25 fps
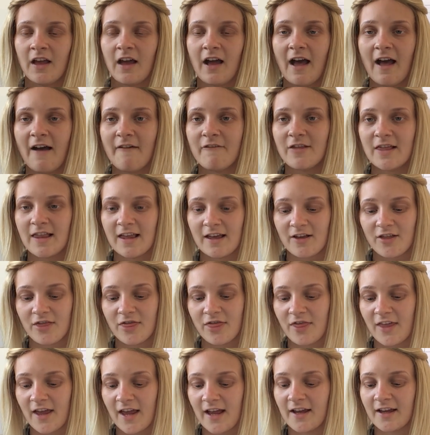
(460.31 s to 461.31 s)
Have a little
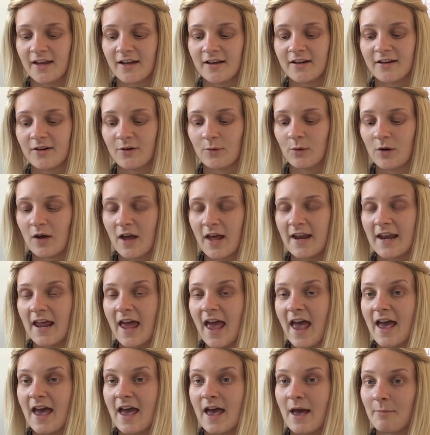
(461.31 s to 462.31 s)
think. An
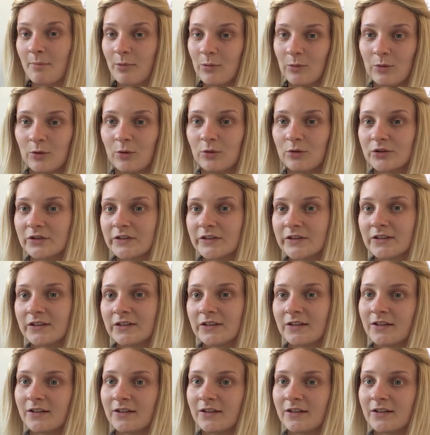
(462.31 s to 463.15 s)
airport.